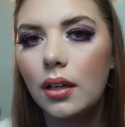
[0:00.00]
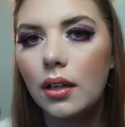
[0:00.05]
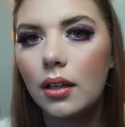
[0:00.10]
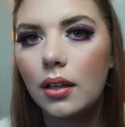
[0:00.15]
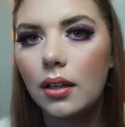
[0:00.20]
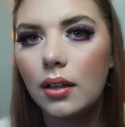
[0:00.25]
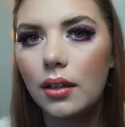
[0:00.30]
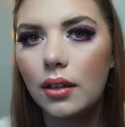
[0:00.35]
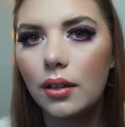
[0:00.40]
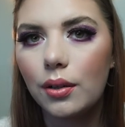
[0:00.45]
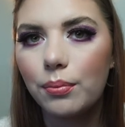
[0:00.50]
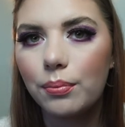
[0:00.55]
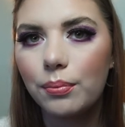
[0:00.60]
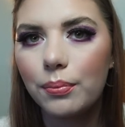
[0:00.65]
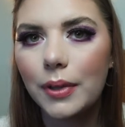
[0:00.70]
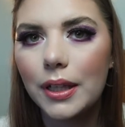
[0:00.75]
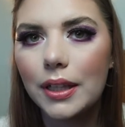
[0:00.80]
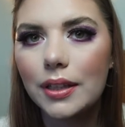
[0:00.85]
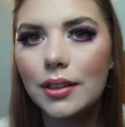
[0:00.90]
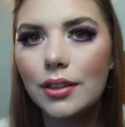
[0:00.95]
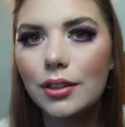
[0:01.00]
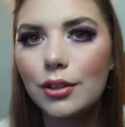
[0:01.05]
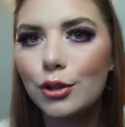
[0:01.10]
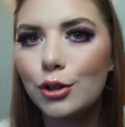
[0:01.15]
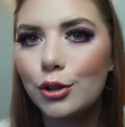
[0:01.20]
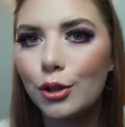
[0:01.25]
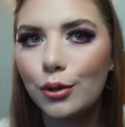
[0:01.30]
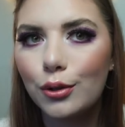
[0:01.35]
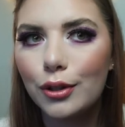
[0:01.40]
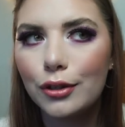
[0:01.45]
I didn't
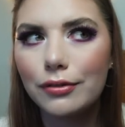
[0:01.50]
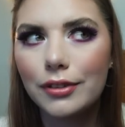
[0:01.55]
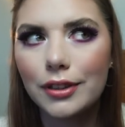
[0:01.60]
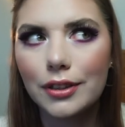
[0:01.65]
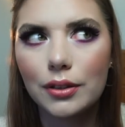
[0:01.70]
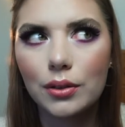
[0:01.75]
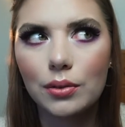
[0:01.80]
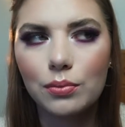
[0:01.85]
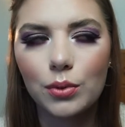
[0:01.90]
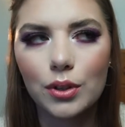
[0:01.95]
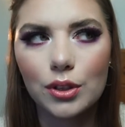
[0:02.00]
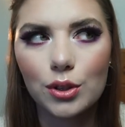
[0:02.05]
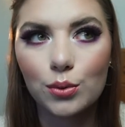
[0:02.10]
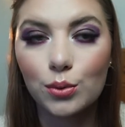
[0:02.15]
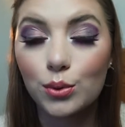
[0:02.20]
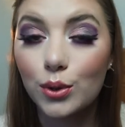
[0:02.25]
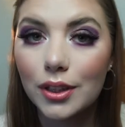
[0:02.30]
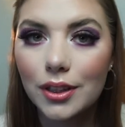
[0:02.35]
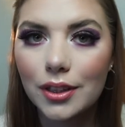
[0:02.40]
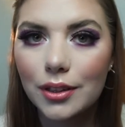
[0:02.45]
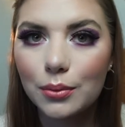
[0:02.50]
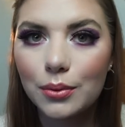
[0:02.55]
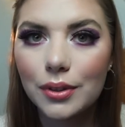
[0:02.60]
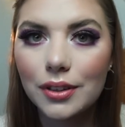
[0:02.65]
know if it was working